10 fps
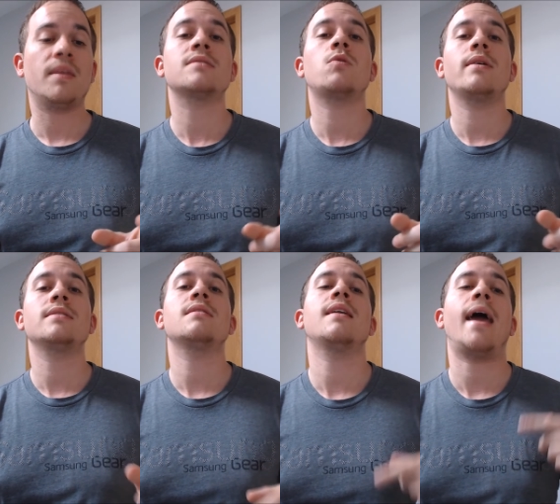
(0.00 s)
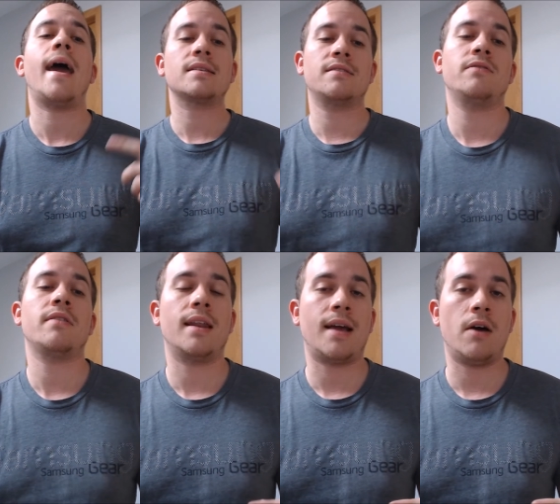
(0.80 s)
it's going to then ask for
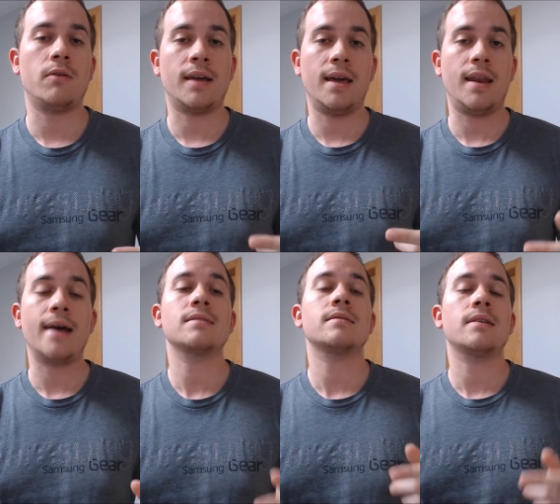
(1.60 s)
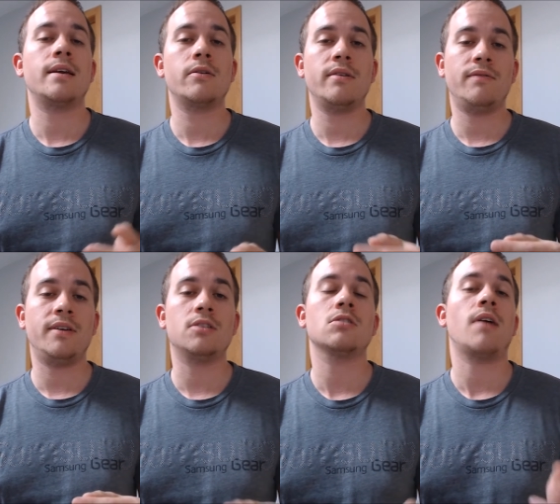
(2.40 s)
that account again as a security
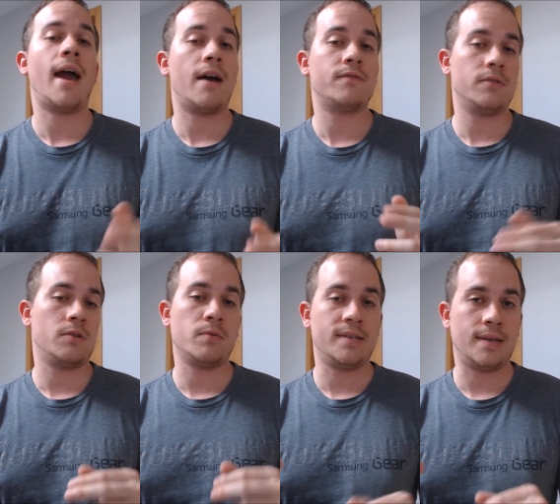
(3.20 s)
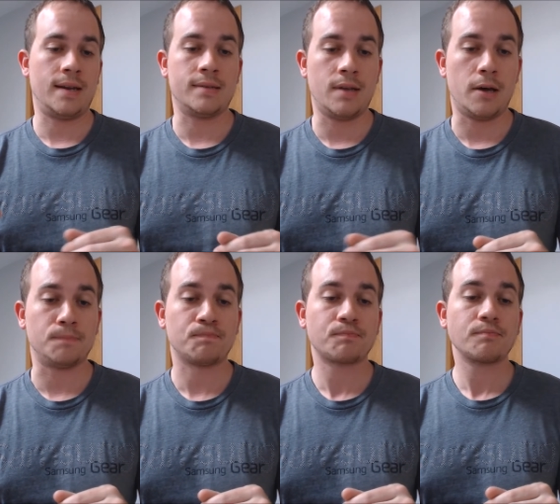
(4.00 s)
feature after the reset is done.